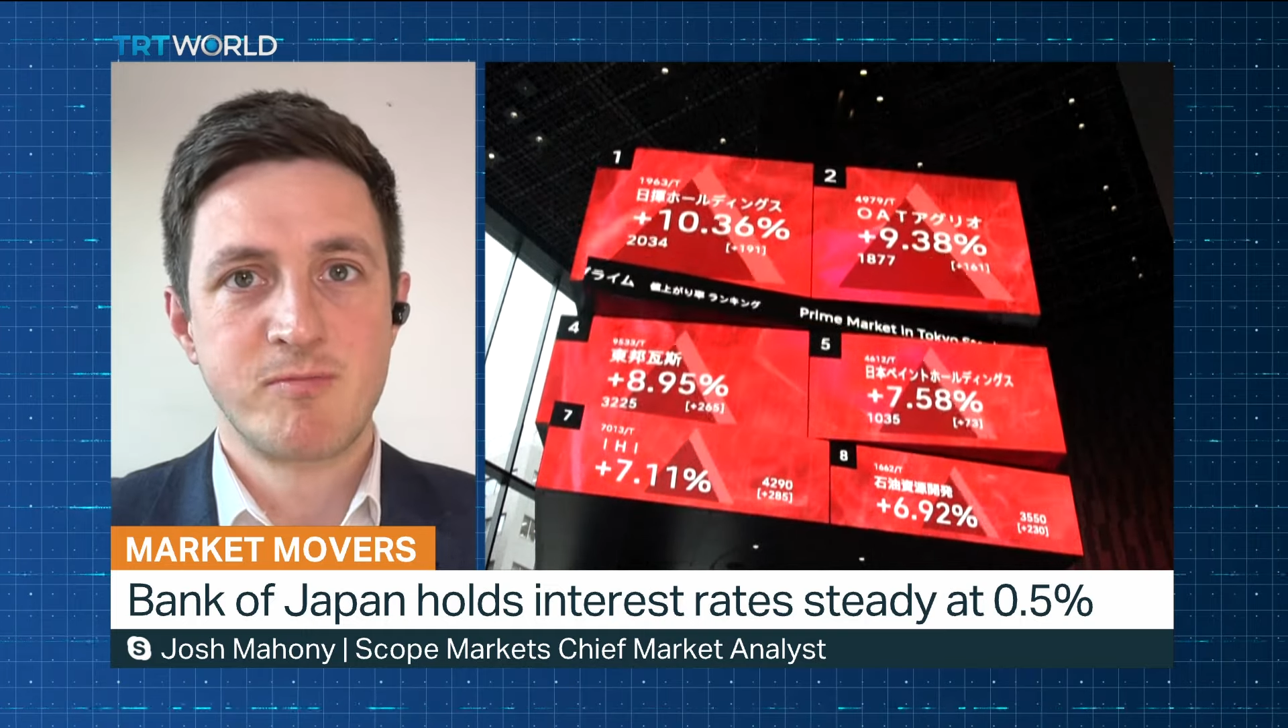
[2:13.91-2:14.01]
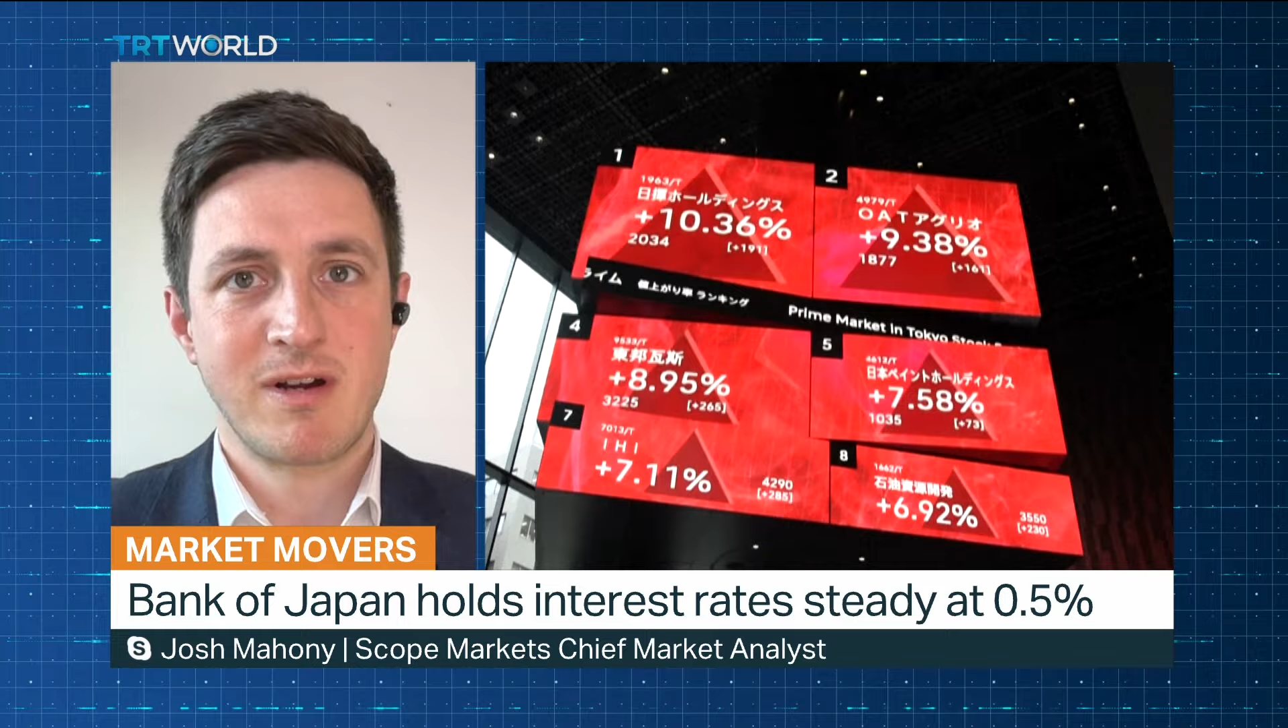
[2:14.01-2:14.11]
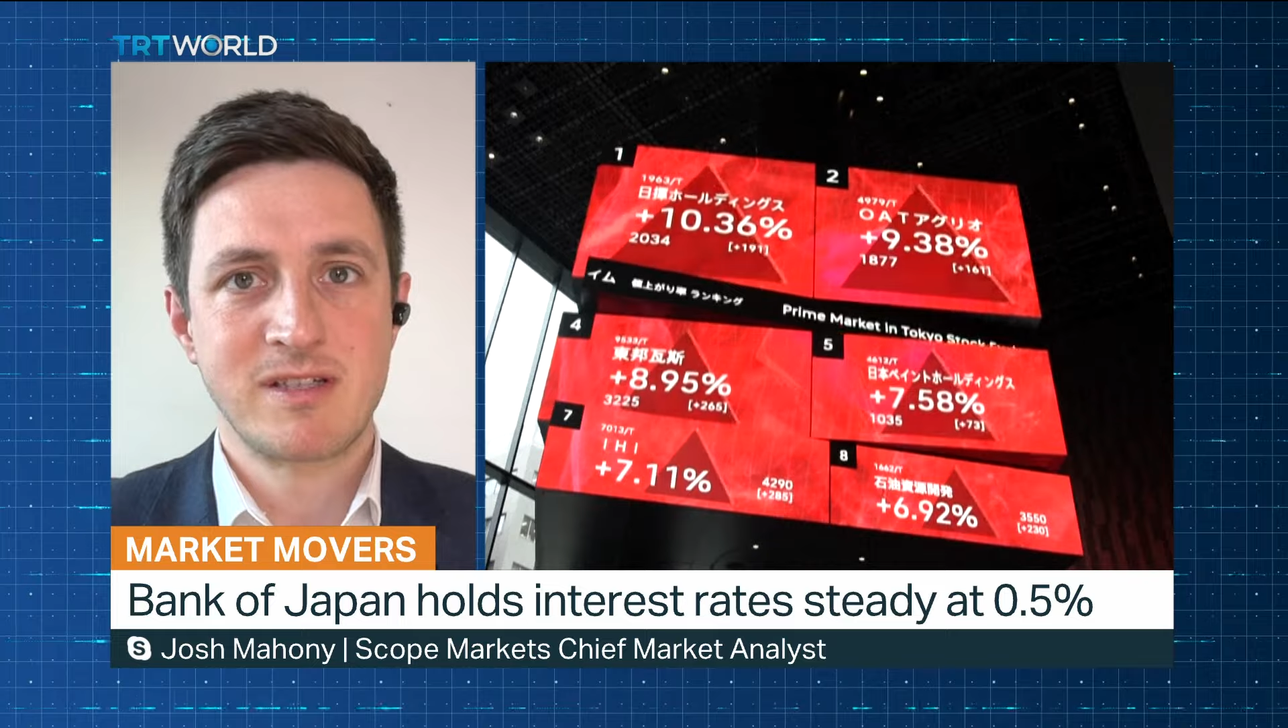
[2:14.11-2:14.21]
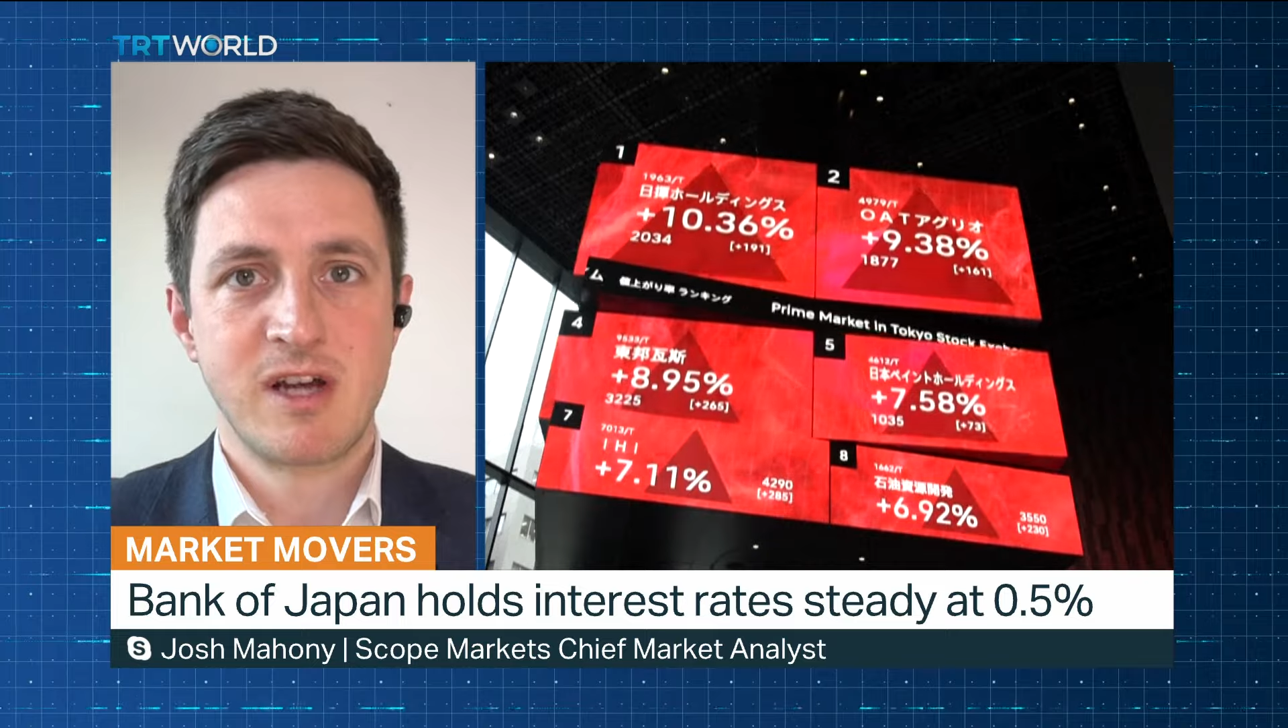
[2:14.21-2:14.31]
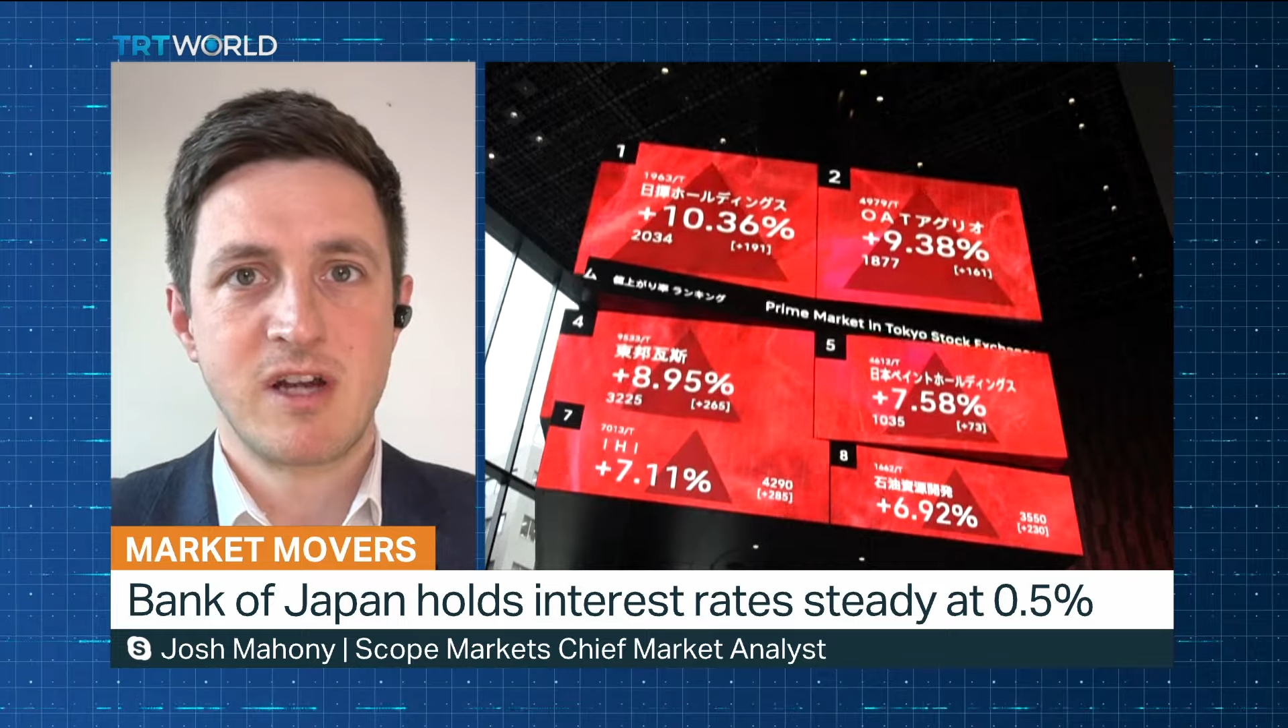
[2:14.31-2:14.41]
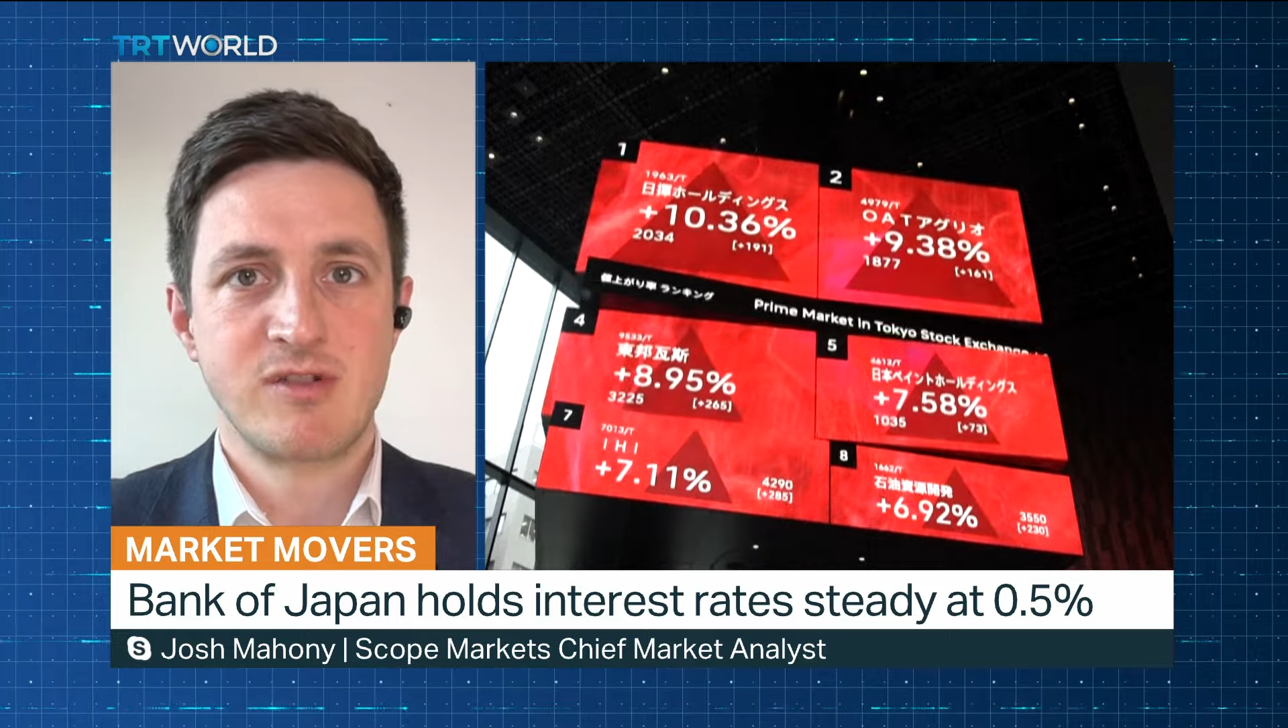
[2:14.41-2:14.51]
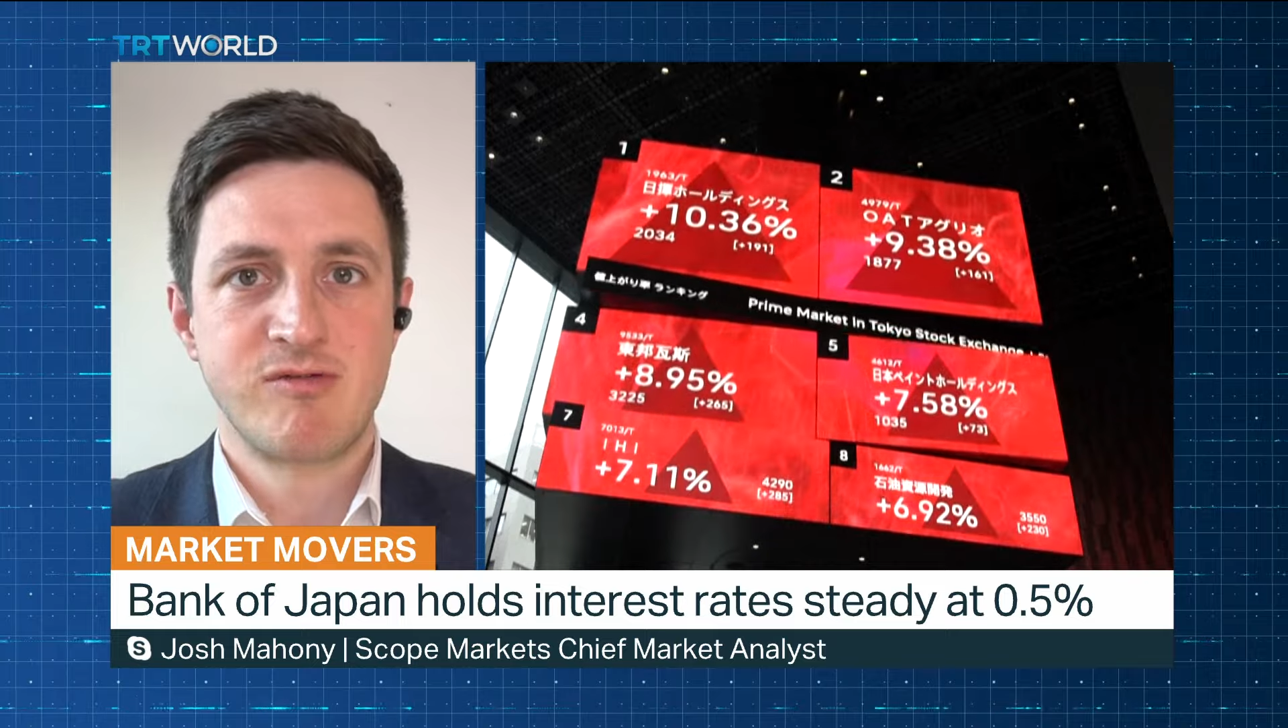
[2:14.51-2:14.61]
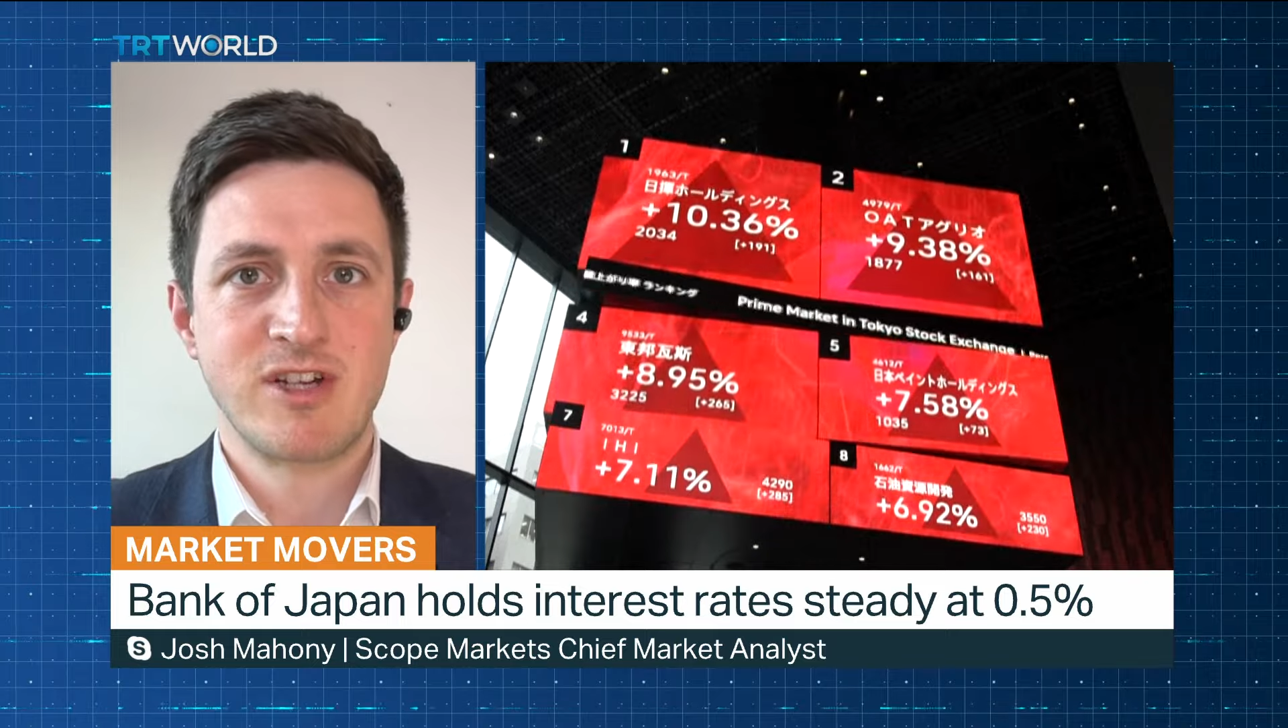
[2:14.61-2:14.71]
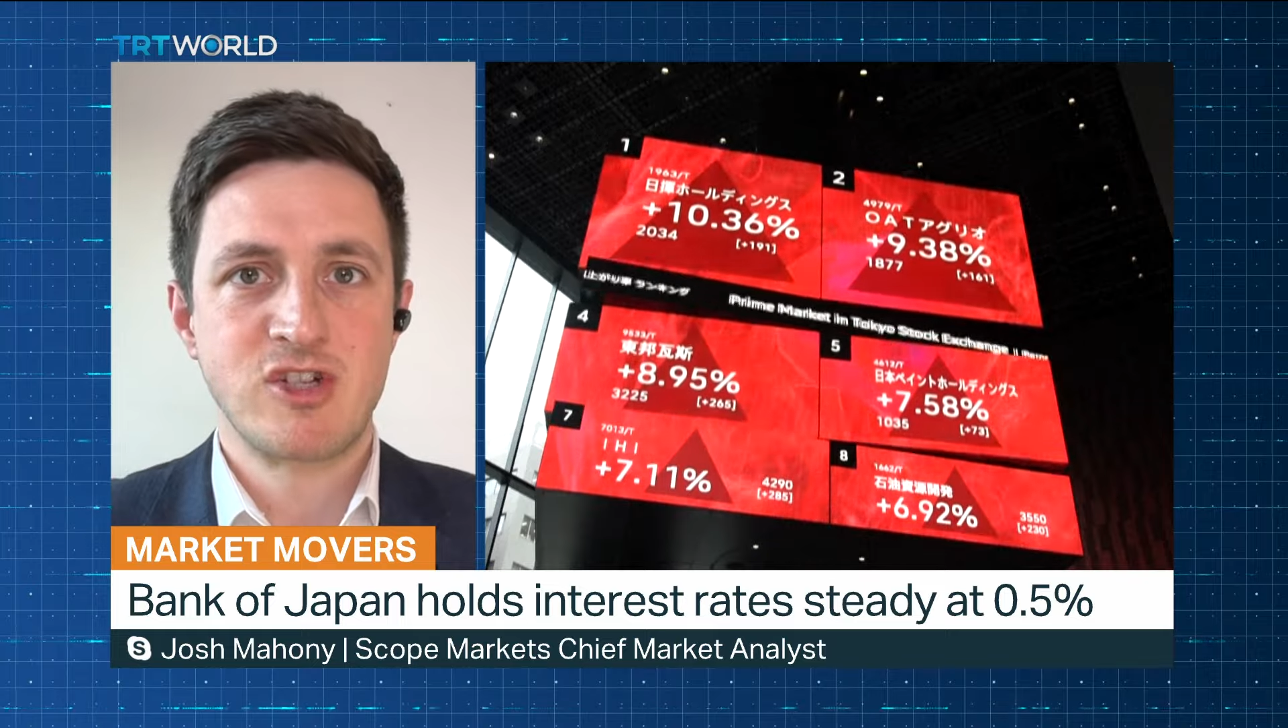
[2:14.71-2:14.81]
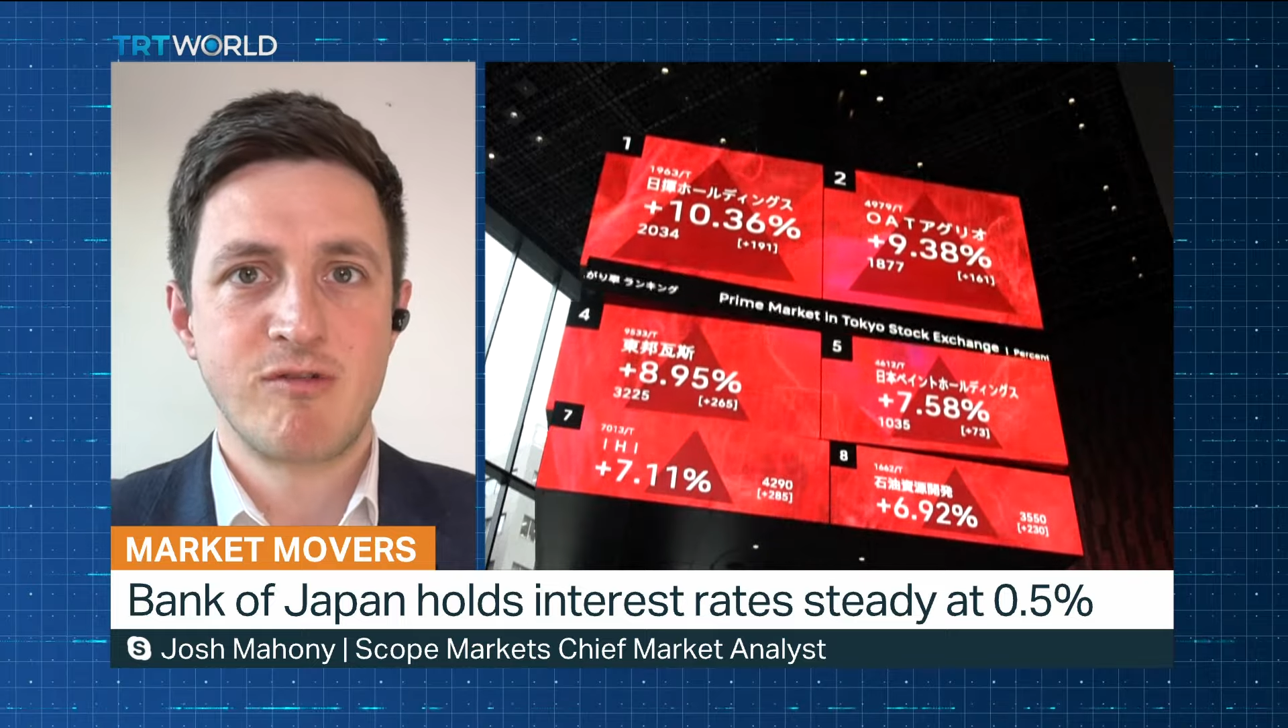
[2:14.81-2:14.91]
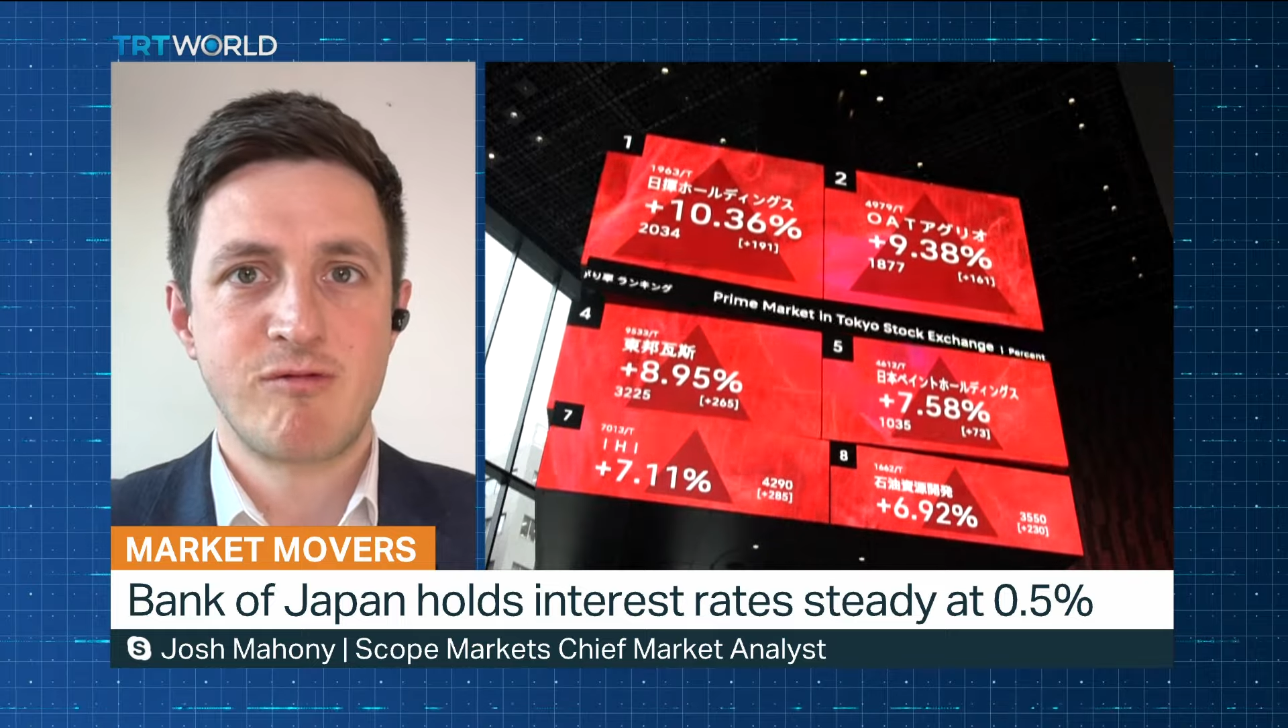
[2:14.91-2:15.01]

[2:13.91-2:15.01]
price to earnings ratio